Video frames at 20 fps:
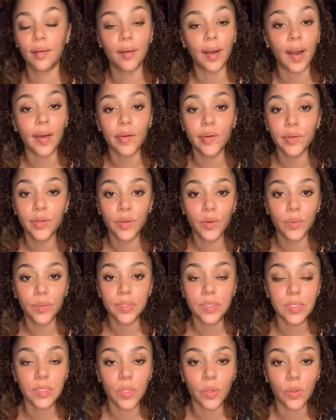I don't know
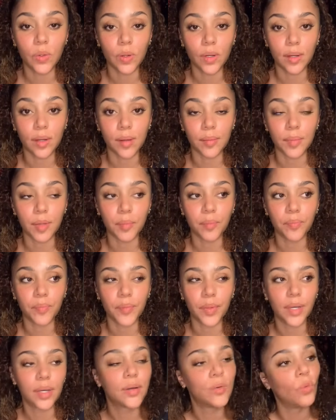It's so um,
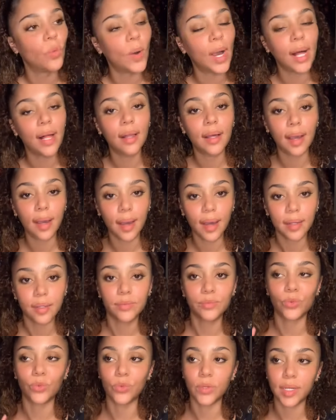well. I had a
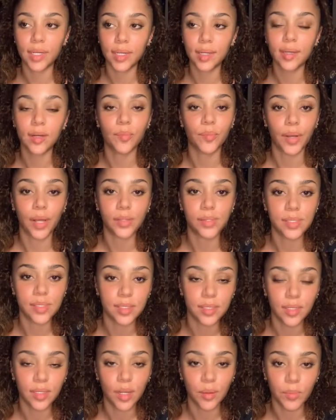reading about
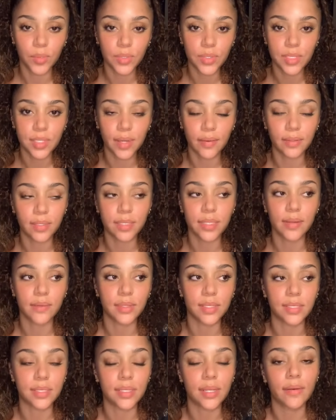the number
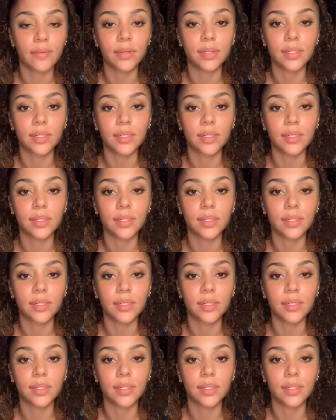777